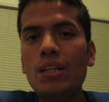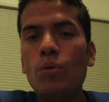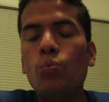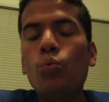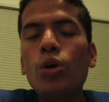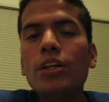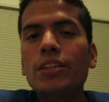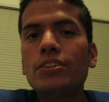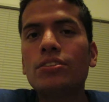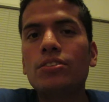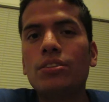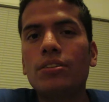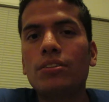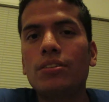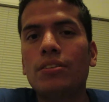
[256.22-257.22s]
what is
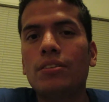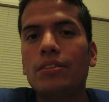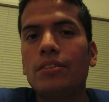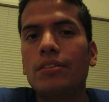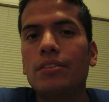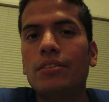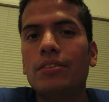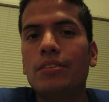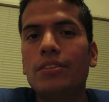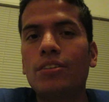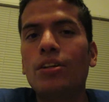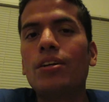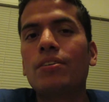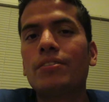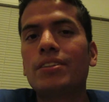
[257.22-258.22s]
the
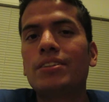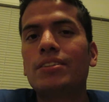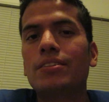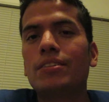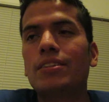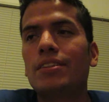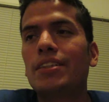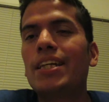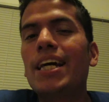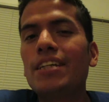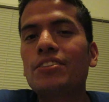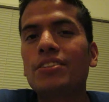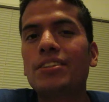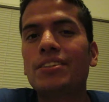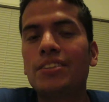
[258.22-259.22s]
the
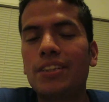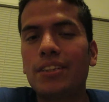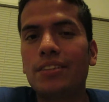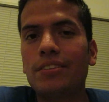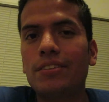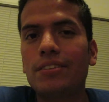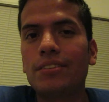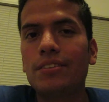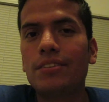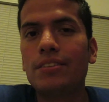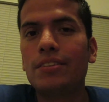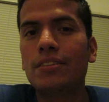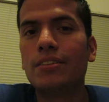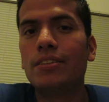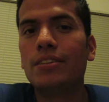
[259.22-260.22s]
age of consent?
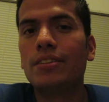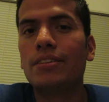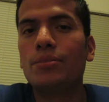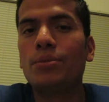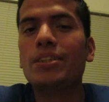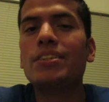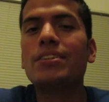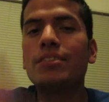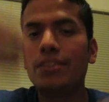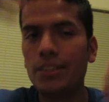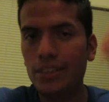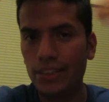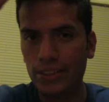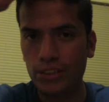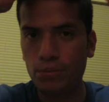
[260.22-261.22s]
What is
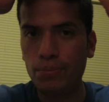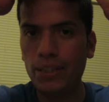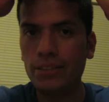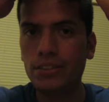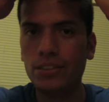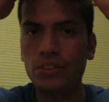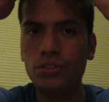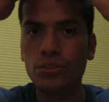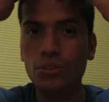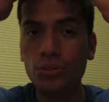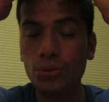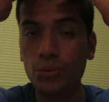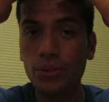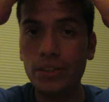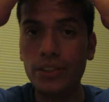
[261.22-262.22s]
it expected to
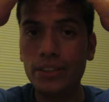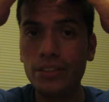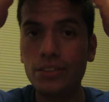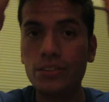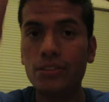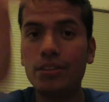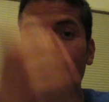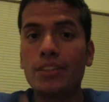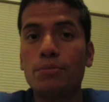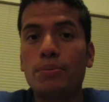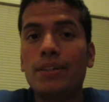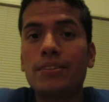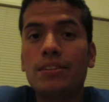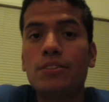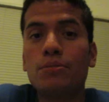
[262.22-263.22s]
do? It's
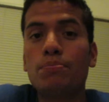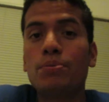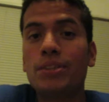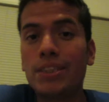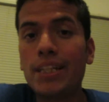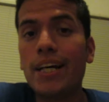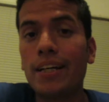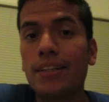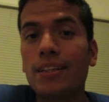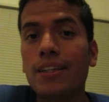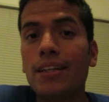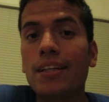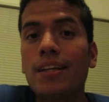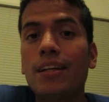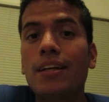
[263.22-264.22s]
expected to protect
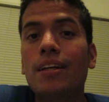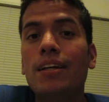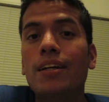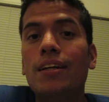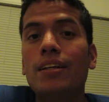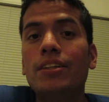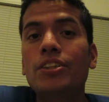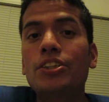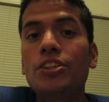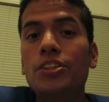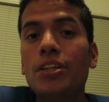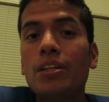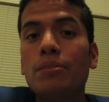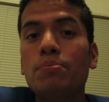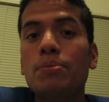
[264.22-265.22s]

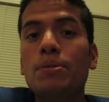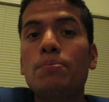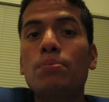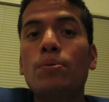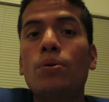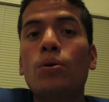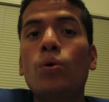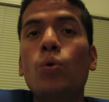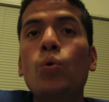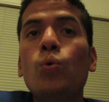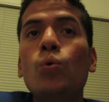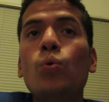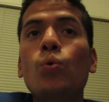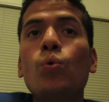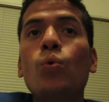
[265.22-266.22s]
young people
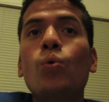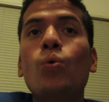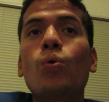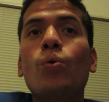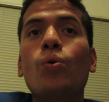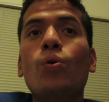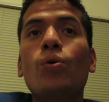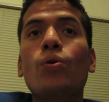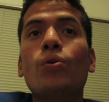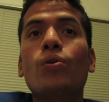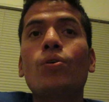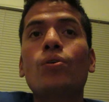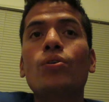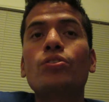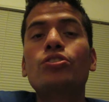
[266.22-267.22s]
who
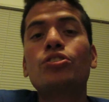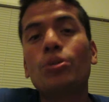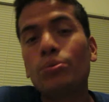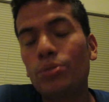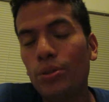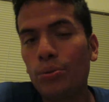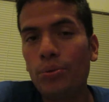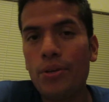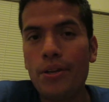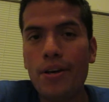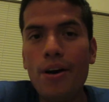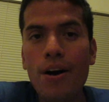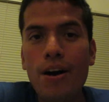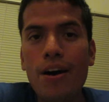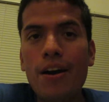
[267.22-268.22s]
don't know who they
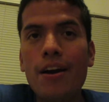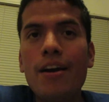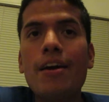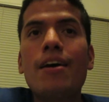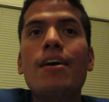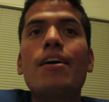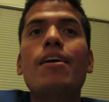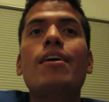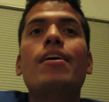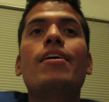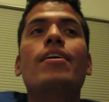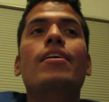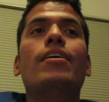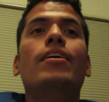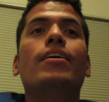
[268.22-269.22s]
are,
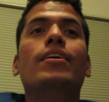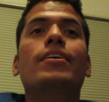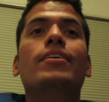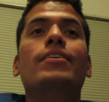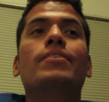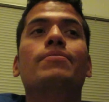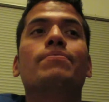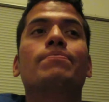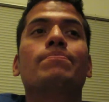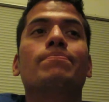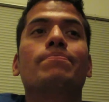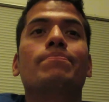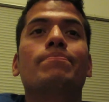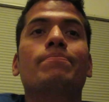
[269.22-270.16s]
um,